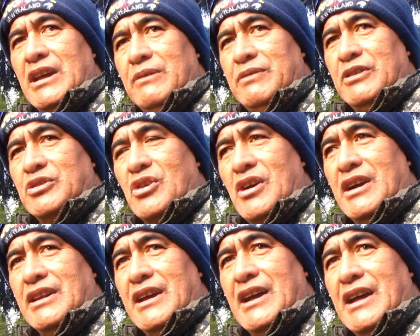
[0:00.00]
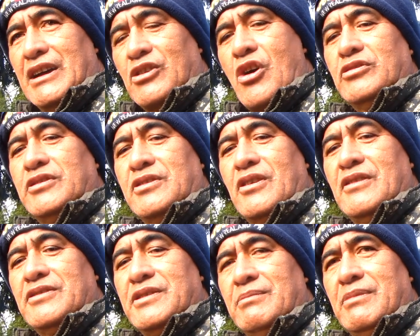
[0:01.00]
If you try and
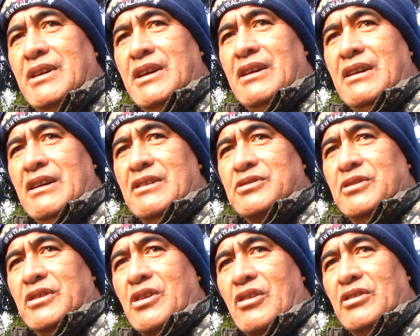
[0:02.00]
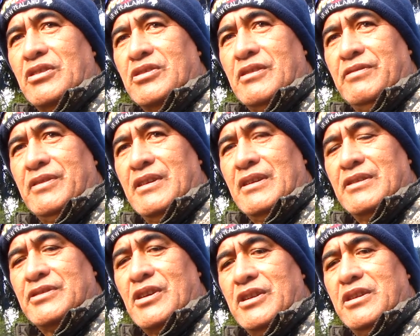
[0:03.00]
cognitize them through the cognitive
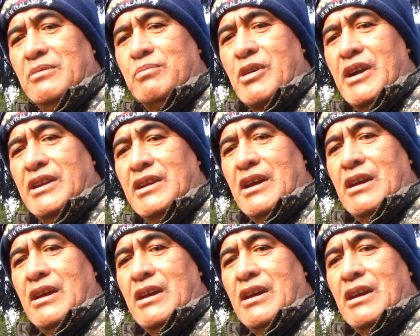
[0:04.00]
side of your brain,